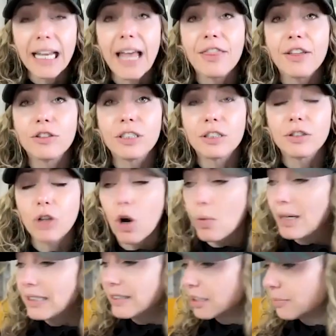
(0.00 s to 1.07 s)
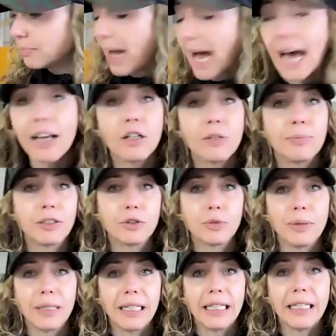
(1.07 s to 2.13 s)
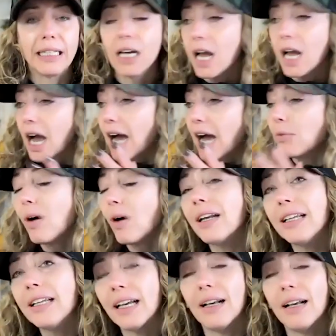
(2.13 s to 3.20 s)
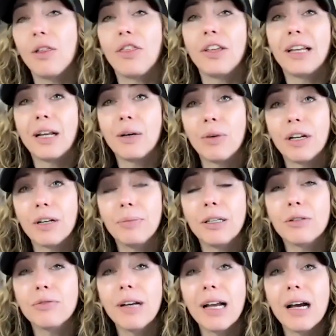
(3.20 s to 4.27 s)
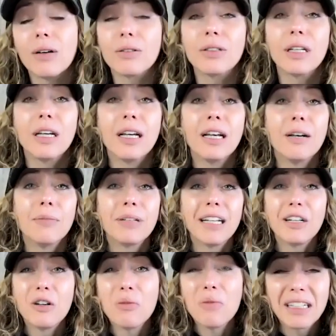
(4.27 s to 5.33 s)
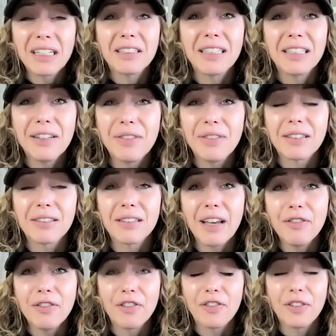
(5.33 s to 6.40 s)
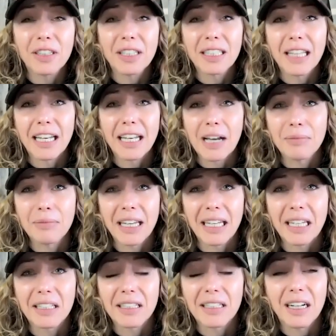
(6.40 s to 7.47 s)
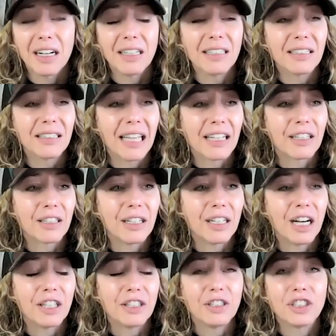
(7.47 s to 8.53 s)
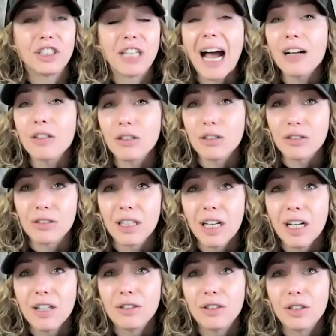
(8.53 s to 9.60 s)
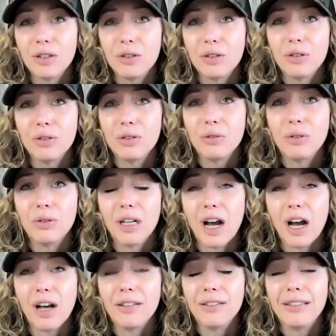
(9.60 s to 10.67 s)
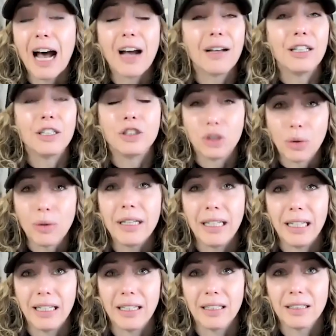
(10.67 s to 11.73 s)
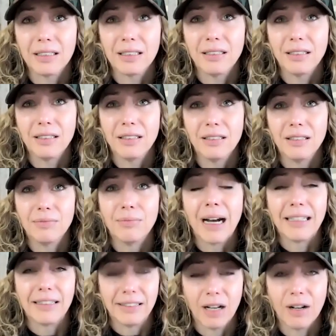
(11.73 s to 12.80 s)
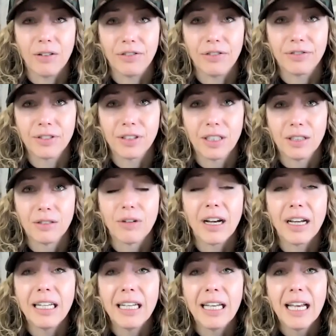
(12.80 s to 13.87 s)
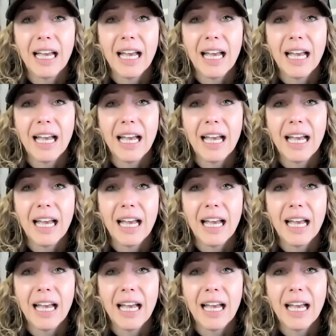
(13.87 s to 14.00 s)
And there's just always this battle between I want to get healthy and I want to be around, but I don't want to live this life of feeling like I'm like shackled to not enjoying myself, right?